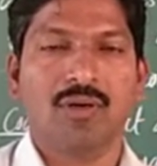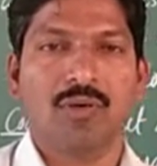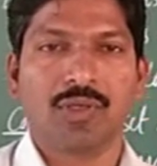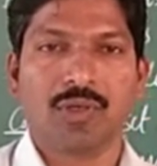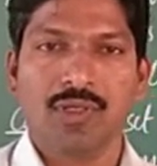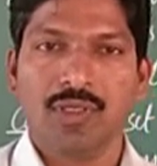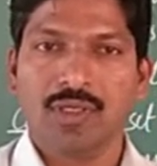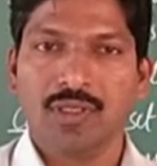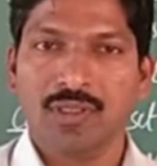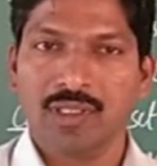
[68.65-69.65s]
what you call
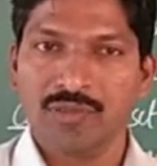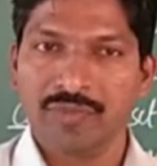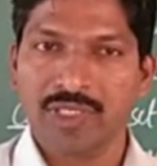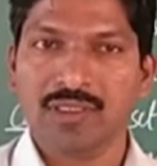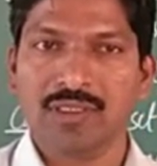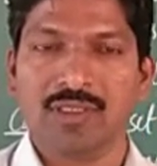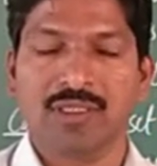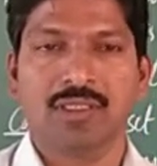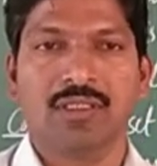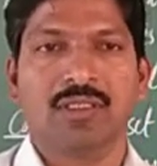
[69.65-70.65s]
the different
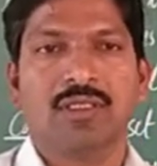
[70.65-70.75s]
tRNA,